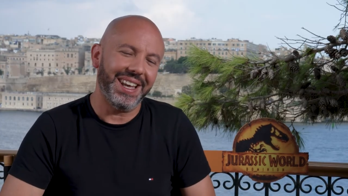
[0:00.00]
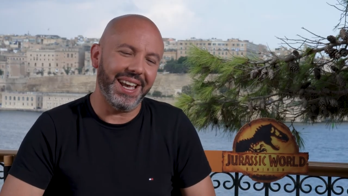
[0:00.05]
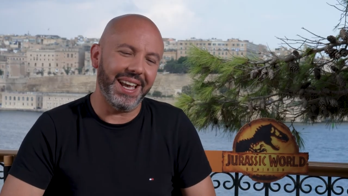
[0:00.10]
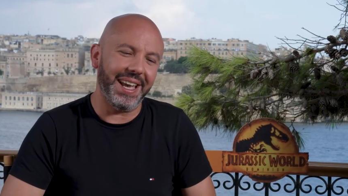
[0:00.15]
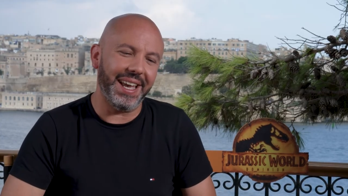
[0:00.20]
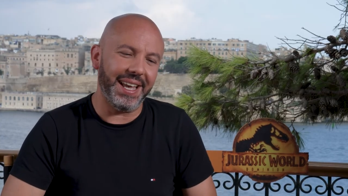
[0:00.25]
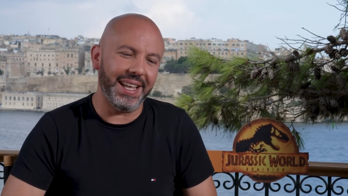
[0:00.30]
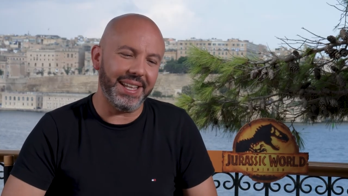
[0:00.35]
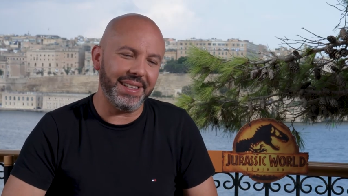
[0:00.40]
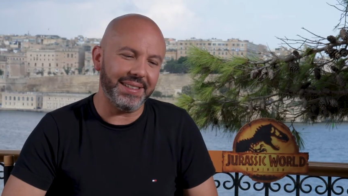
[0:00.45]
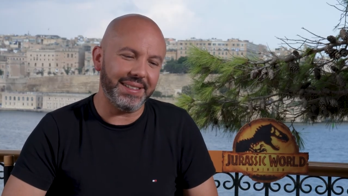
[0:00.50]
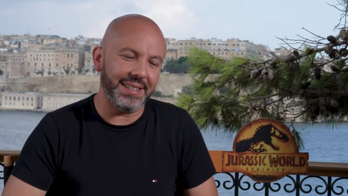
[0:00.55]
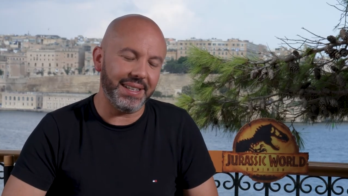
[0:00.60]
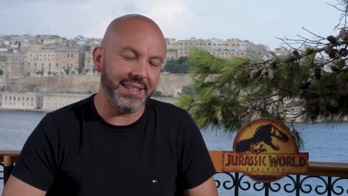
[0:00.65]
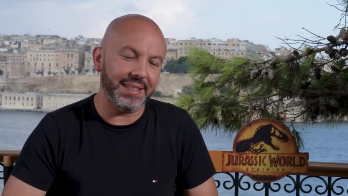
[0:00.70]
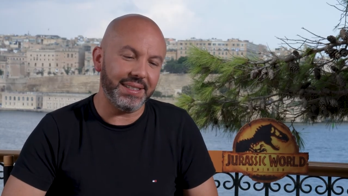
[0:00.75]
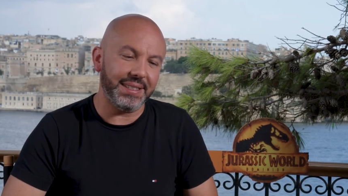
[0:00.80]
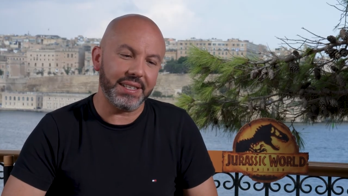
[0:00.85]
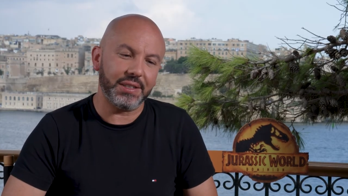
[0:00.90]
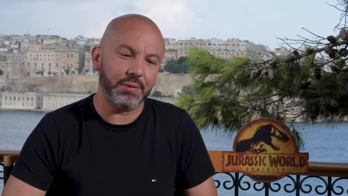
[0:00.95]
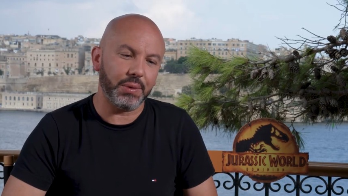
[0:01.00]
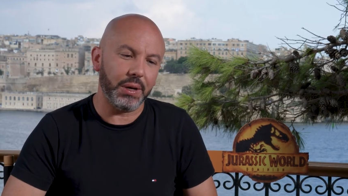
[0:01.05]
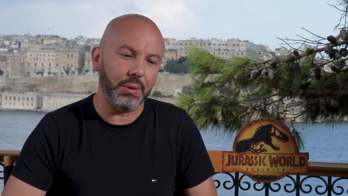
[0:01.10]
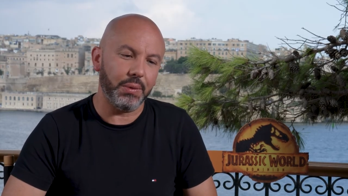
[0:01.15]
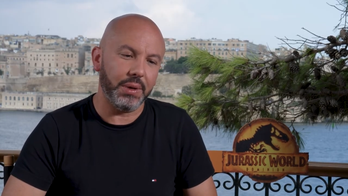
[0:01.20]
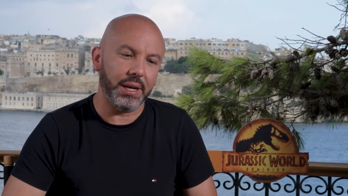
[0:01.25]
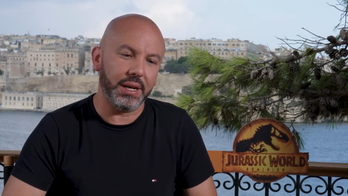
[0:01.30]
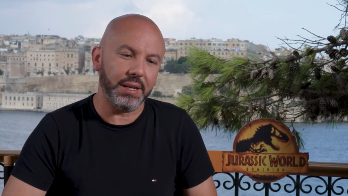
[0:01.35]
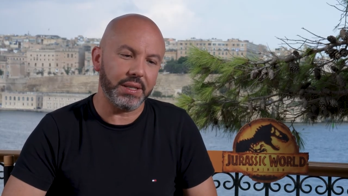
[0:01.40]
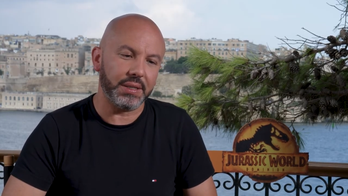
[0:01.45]
and uh, that's why
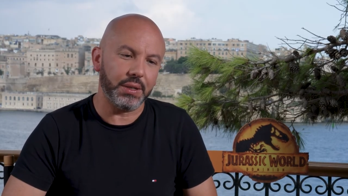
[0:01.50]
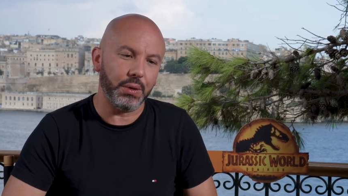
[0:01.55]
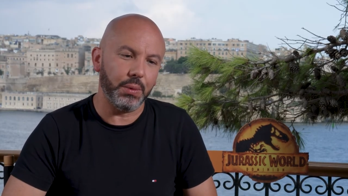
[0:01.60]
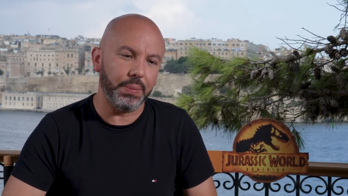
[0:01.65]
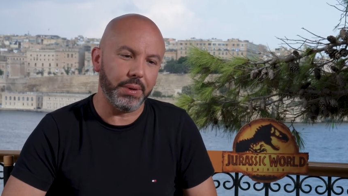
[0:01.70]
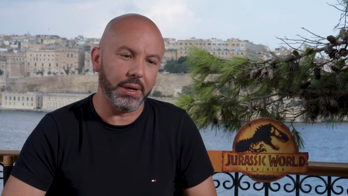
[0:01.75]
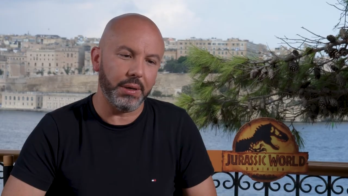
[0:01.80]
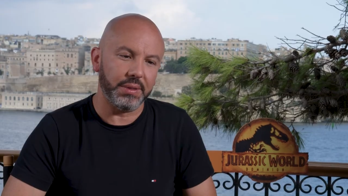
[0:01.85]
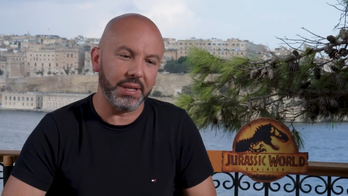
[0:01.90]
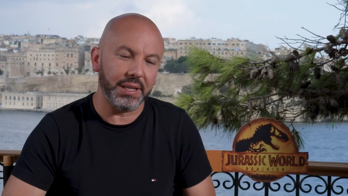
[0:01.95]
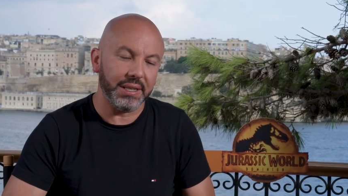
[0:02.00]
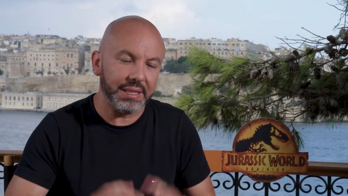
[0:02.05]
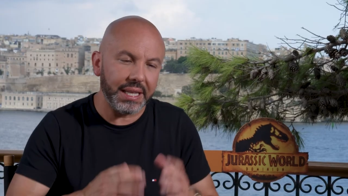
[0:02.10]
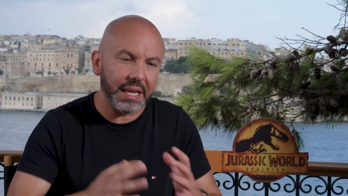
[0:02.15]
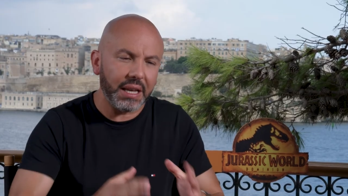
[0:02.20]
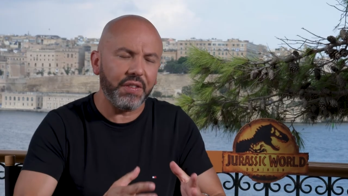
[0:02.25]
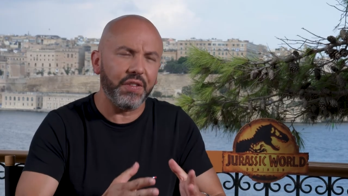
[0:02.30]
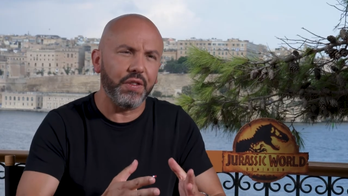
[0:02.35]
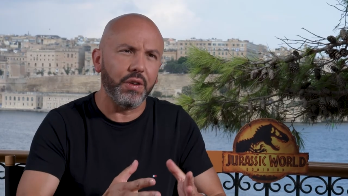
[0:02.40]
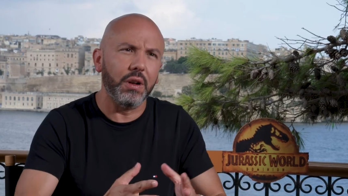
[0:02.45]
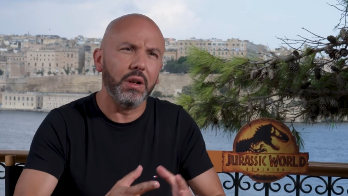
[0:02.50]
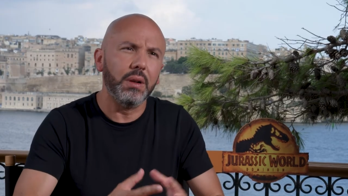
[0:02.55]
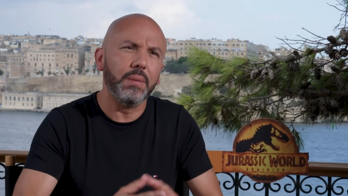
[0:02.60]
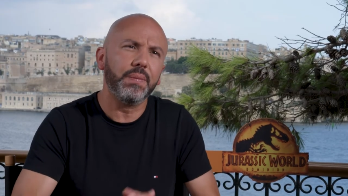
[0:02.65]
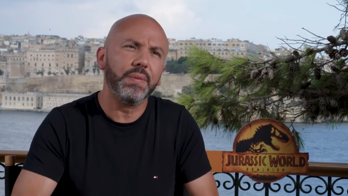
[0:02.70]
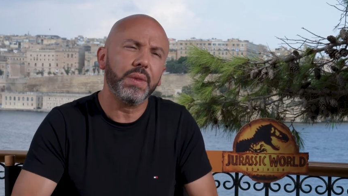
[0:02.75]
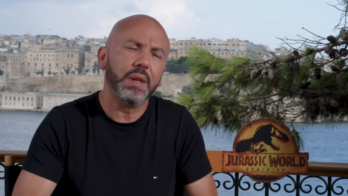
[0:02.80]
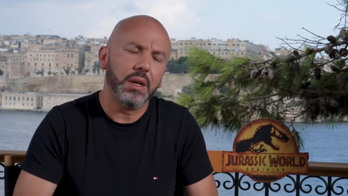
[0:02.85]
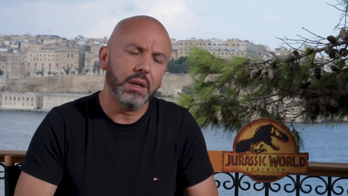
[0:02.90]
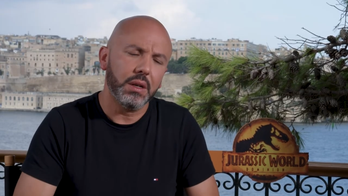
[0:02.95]
we are so proud and thankful
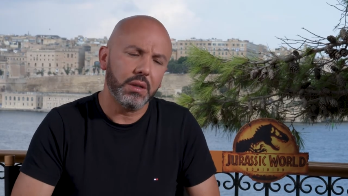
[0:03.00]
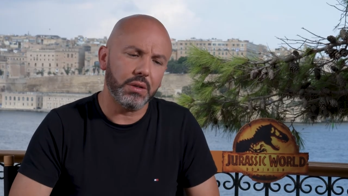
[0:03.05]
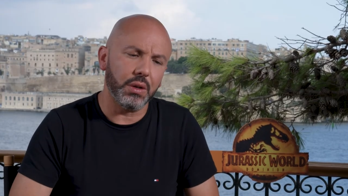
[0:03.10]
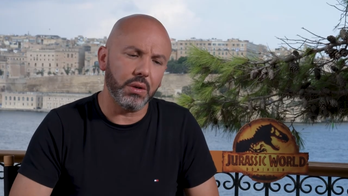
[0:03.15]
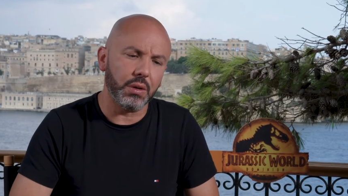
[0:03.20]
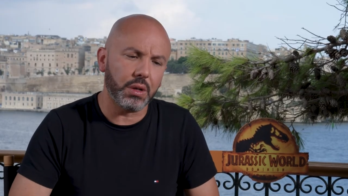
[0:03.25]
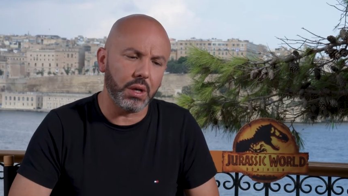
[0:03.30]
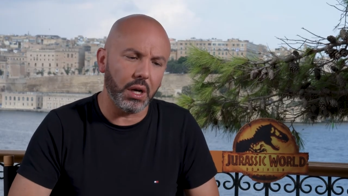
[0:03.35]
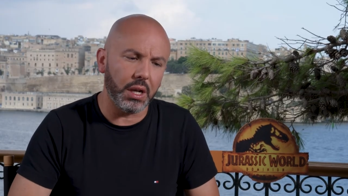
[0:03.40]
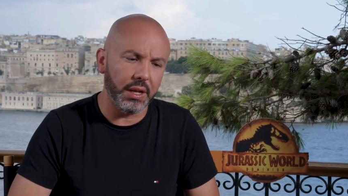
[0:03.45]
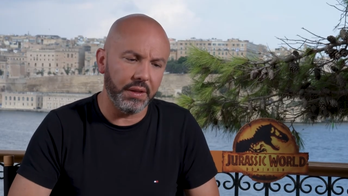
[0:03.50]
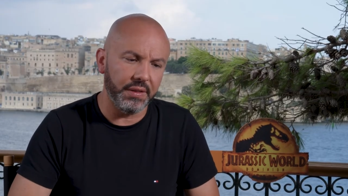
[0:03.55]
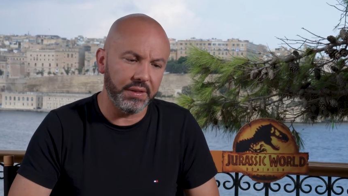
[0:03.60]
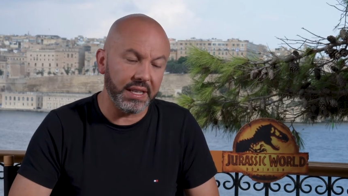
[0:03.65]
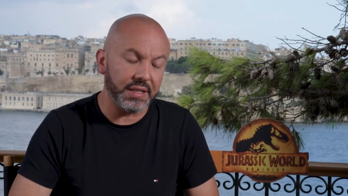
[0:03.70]
to Colin.